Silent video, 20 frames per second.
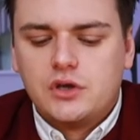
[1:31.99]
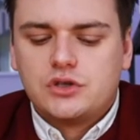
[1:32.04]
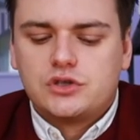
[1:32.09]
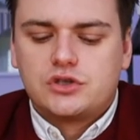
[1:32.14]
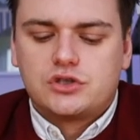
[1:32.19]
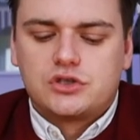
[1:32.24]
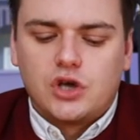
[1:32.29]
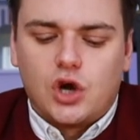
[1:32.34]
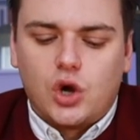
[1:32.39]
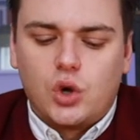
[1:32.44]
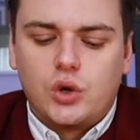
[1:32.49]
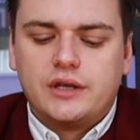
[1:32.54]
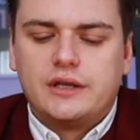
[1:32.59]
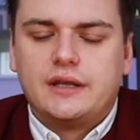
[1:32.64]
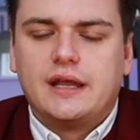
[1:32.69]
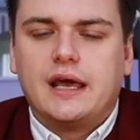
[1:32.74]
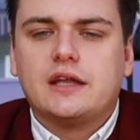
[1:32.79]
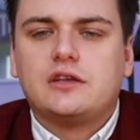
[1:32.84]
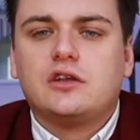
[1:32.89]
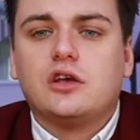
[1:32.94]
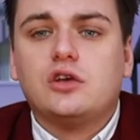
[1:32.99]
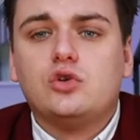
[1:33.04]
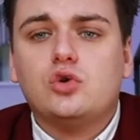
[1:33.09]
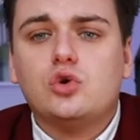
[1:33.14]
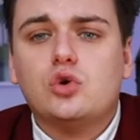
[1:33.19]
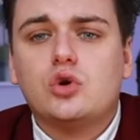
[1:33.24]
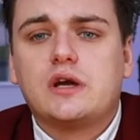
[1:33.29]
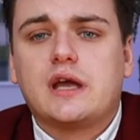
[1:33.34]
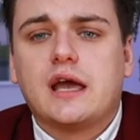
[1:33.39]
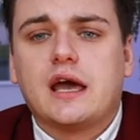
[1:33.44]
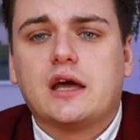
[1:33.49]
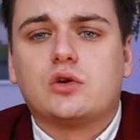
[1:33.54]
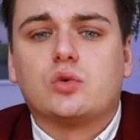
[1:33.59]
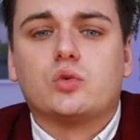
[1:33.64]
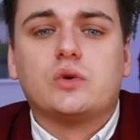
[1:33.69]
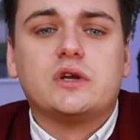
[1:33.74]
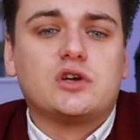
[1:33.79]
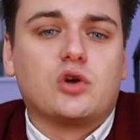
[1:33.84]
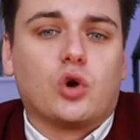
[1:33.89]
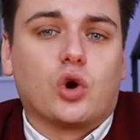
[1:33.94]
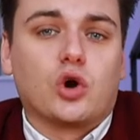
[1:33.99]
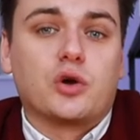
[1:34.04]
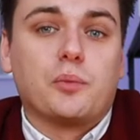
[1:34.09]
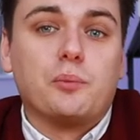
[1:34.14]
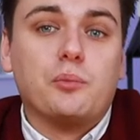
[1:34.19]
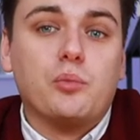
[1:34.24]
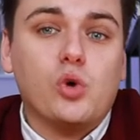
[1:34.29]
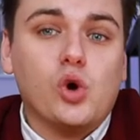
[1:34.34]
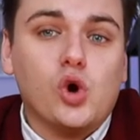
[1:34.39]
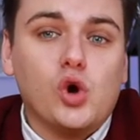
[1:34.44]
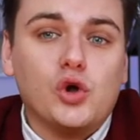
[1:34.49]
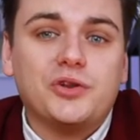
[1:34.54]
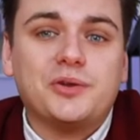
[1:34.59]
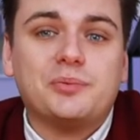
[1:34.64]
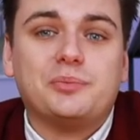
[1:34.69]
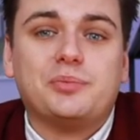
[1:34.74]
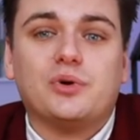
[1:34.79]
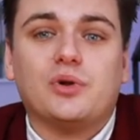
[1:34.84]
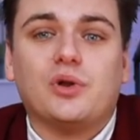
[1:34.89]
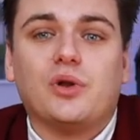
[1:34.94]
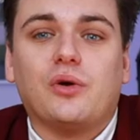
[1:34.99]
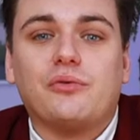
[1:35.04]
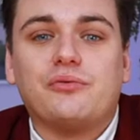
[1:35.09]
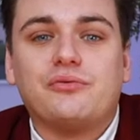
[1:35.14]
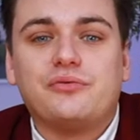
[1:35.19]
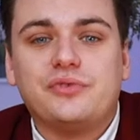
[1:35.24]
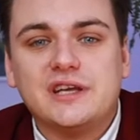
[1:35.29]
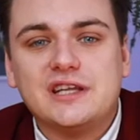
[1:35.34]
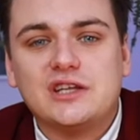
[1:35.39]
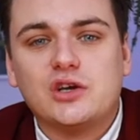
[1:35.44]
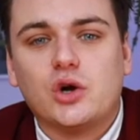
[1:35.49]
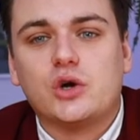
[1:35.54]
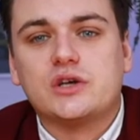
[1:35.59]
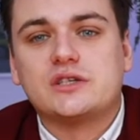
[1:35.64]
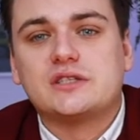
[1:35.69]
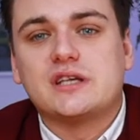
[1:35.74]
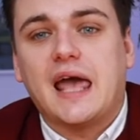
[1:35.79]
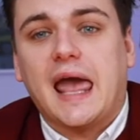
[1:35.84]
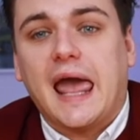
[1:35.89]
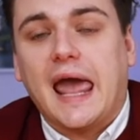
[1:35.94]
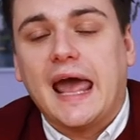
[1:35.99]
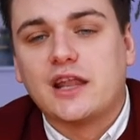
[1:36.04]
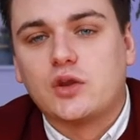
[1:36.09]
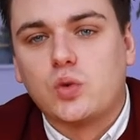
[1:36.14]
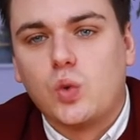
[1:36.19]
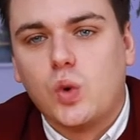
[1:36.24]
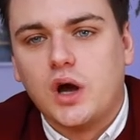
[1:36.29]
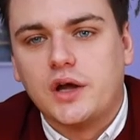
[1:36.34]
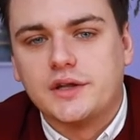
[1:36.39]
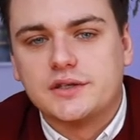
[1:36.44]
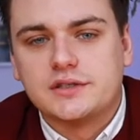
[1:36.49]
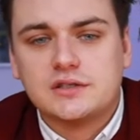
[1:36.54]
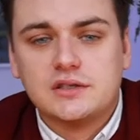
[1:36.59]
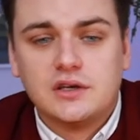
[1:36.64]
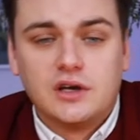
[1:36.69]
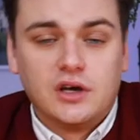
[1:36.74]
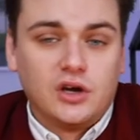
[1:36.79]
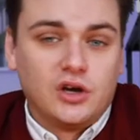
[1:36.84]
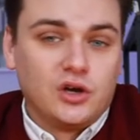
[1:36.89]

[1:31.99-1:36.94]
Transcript: so that you can record multiple videos at once.